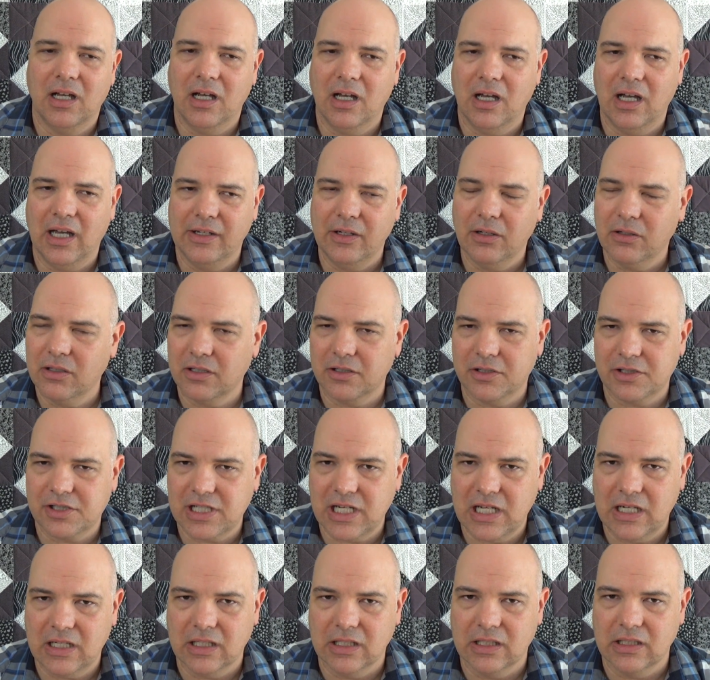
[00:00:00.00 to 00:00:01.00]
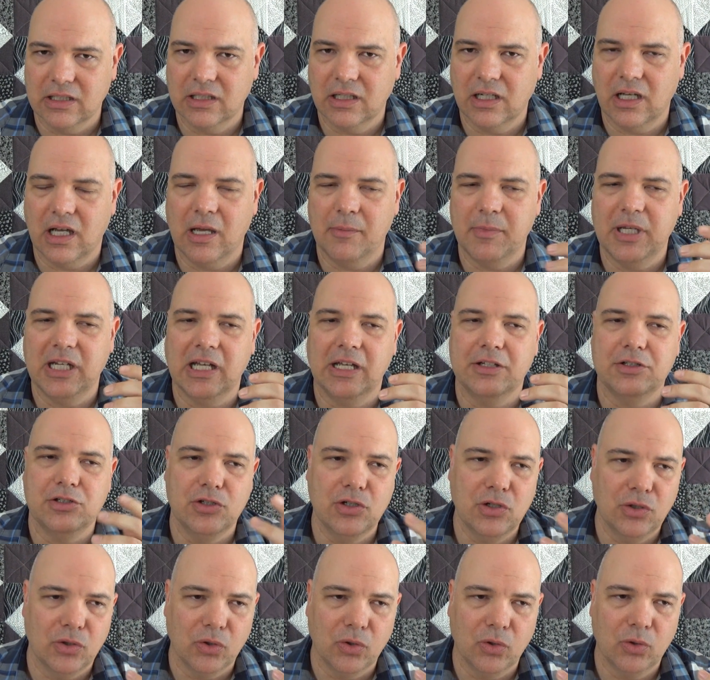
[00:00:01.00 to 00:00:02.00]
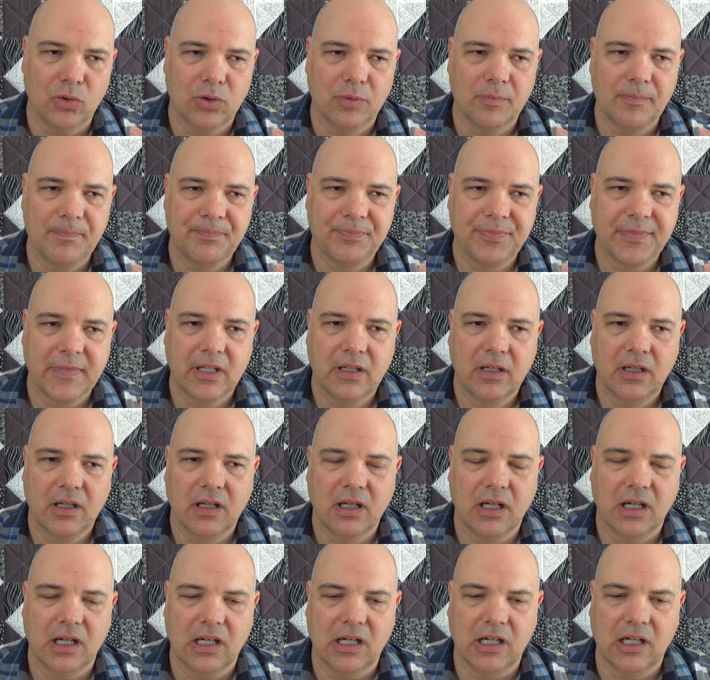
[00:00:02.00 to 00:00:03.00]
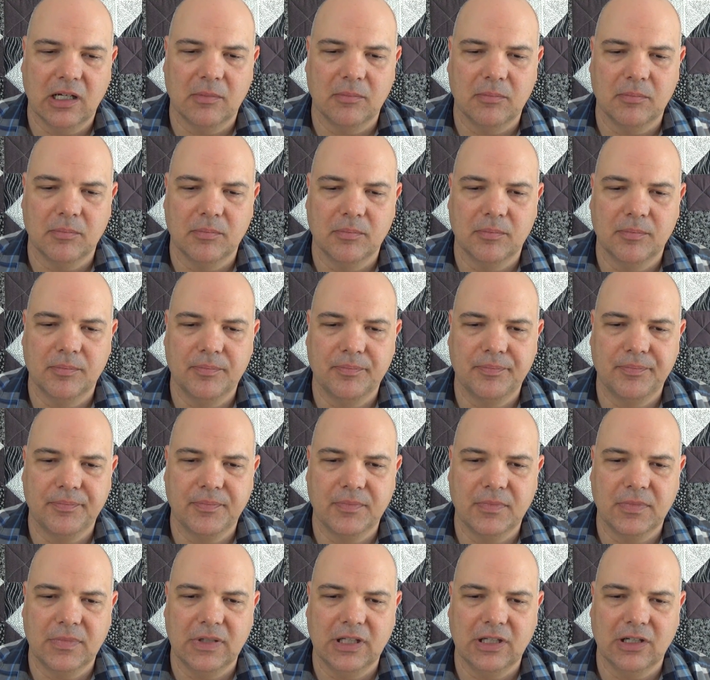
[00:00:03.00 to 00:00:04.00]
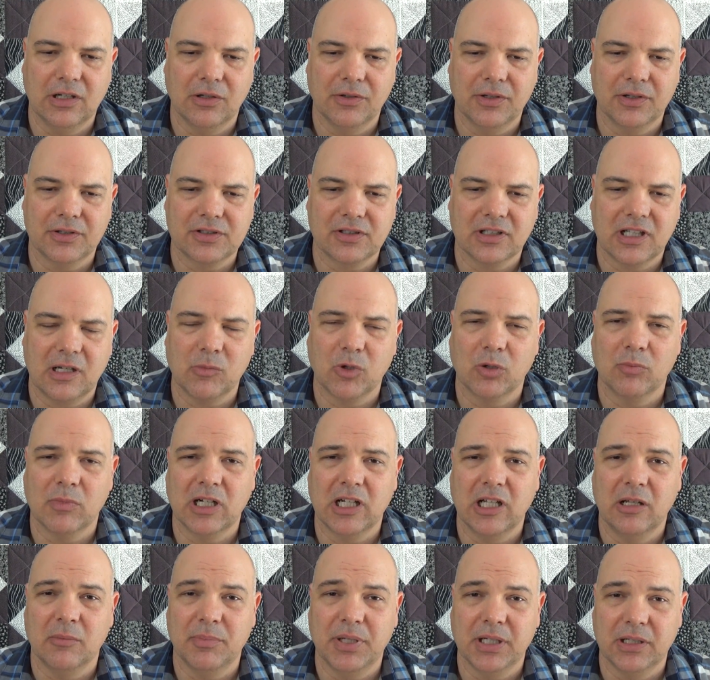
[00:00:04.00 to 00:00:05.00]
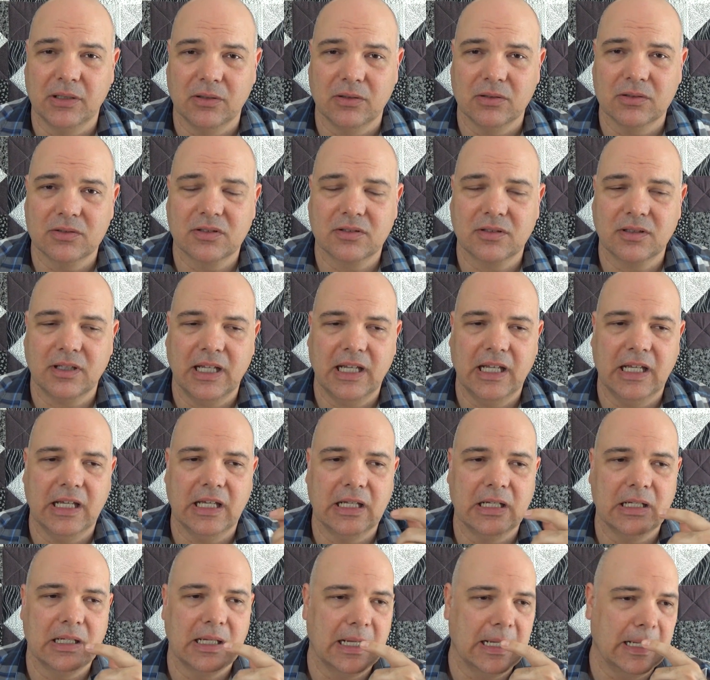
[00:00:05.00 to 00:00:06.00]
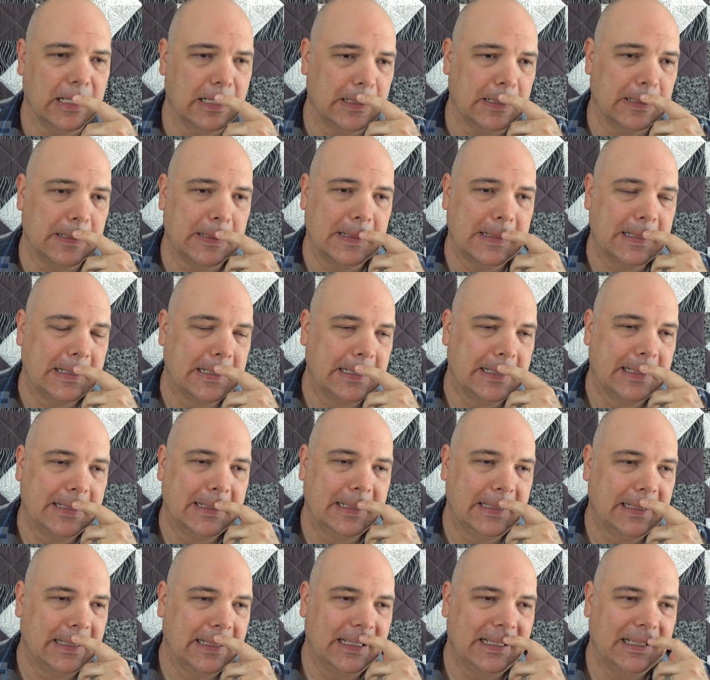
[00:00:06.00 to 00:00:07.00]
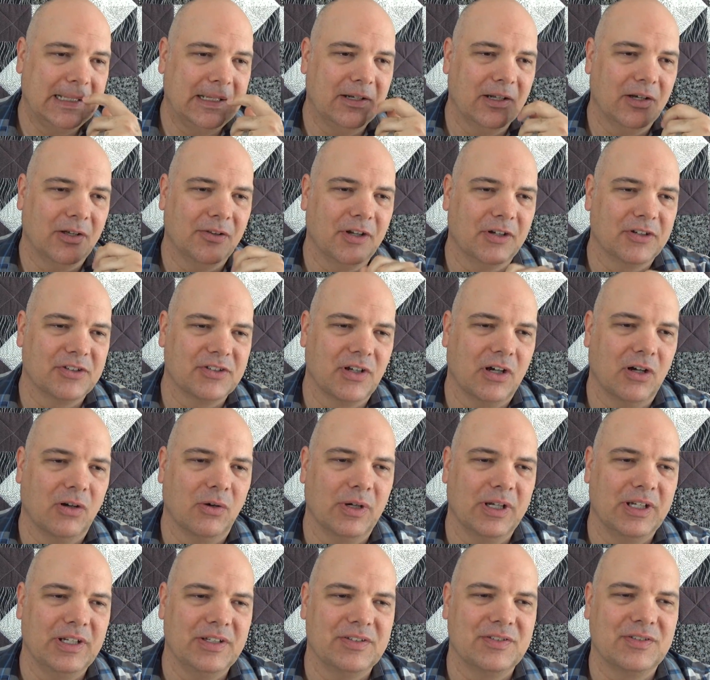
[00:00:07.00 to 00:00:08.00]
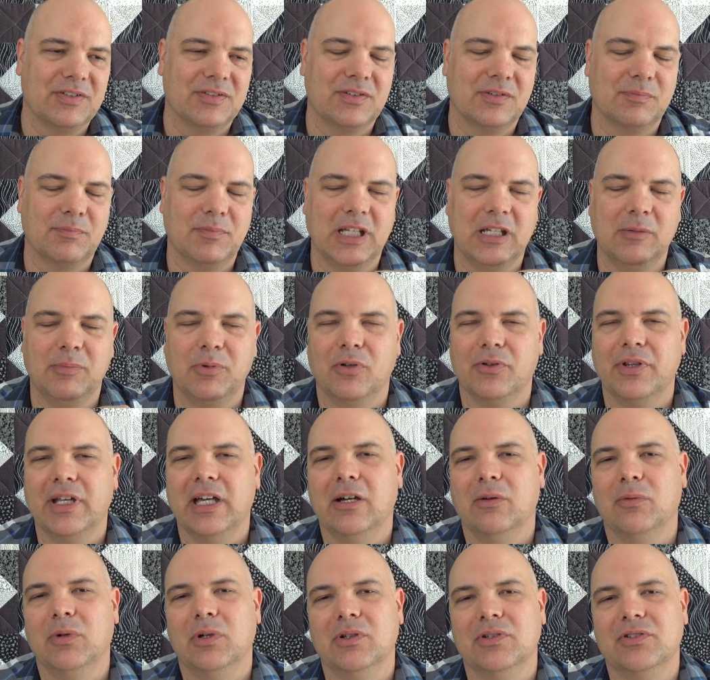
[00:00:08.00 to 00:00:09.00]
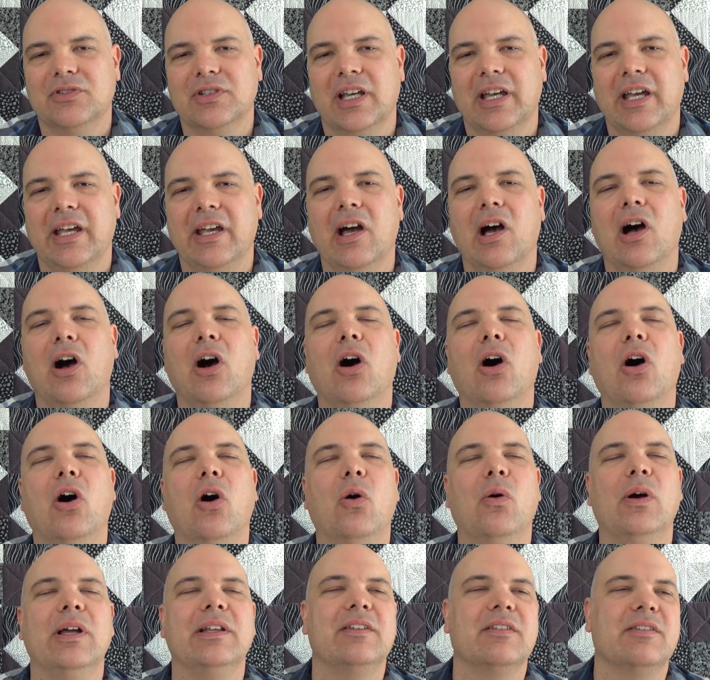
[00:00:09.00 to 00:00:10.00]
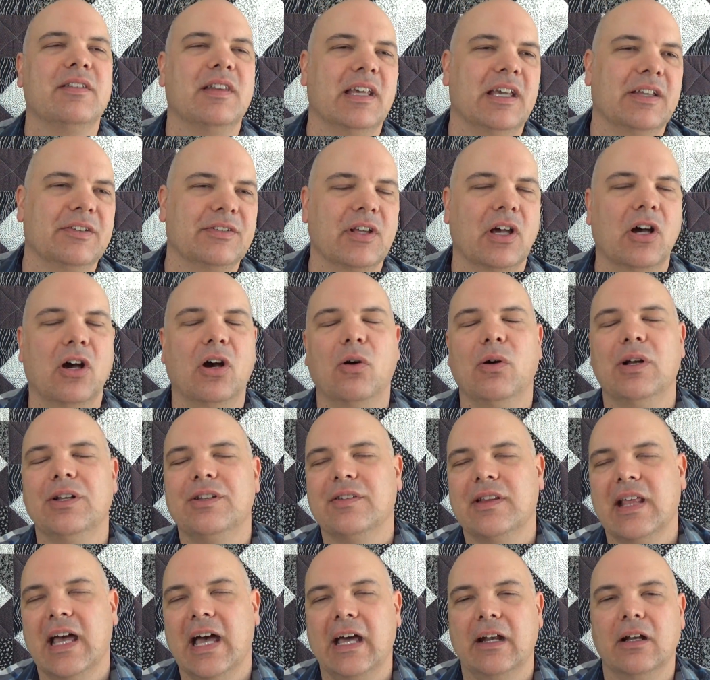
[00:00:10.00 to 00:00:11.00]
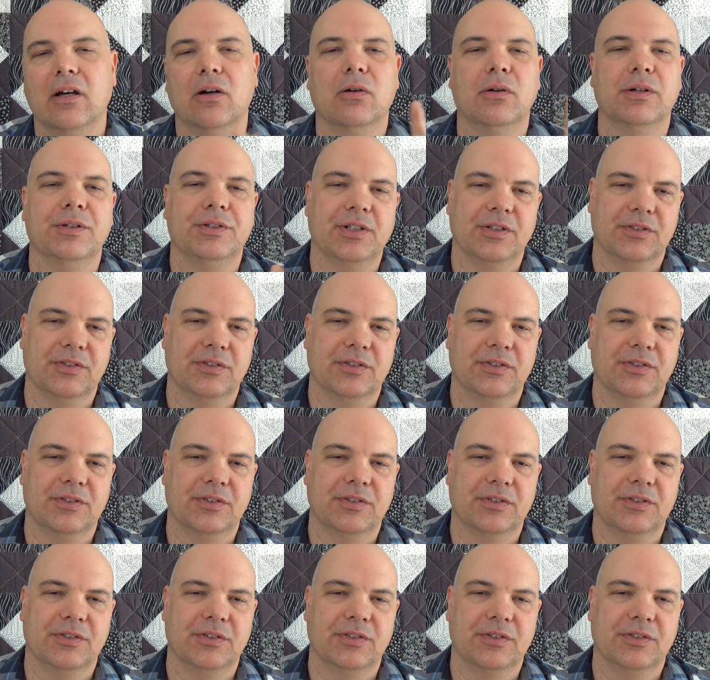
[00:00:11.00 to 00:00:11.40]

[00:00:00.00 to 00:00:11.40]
I don't understand it. I mean, I do. You know, there's a lot more money in pills, and you know, there's always people that will say, oh, it's this, oh, it's that, oh, it's a